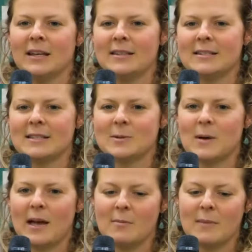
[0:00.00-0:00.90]
And this is
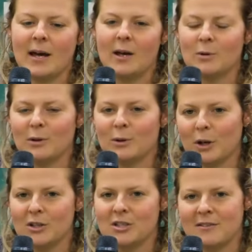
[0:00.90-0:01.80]
where the male will
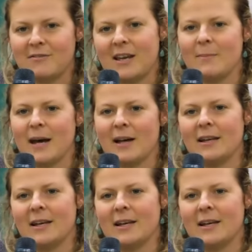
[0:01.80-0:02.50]
approach the female